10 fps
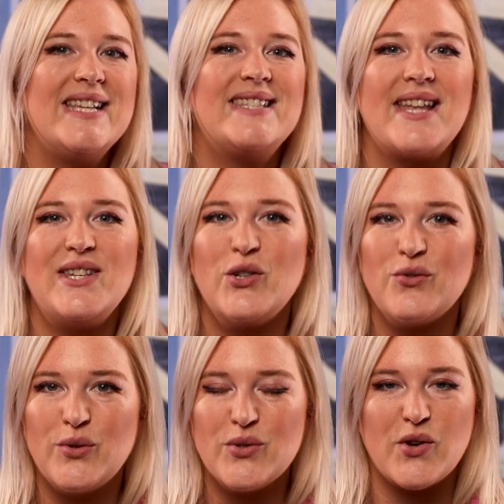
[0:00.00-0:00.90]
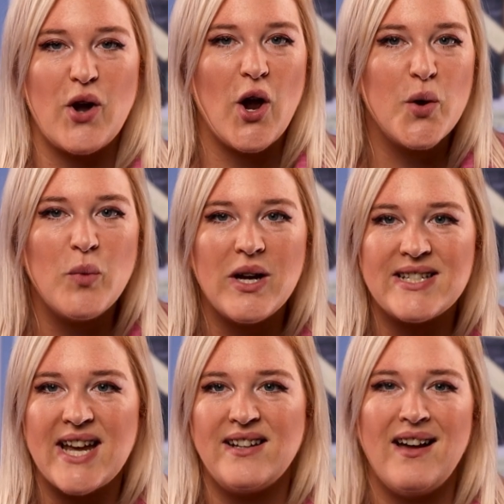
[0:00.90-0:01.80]
Setting your rules on
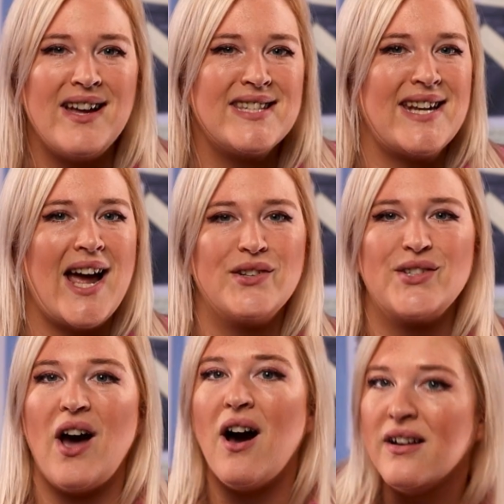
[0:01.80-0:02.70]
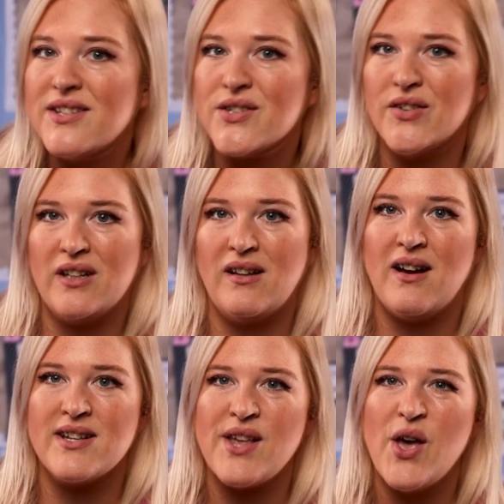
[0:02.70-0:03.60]
homework deadlines and how to answer in
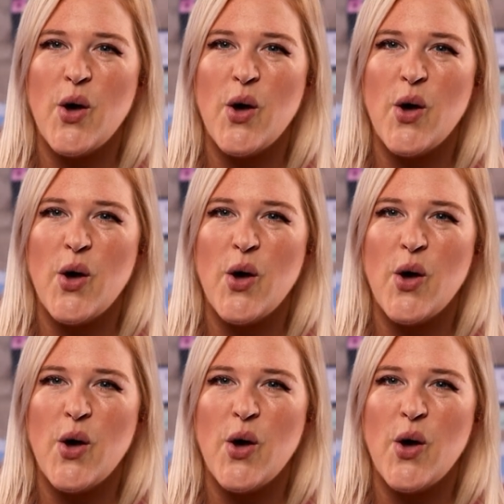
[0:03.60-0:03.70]
class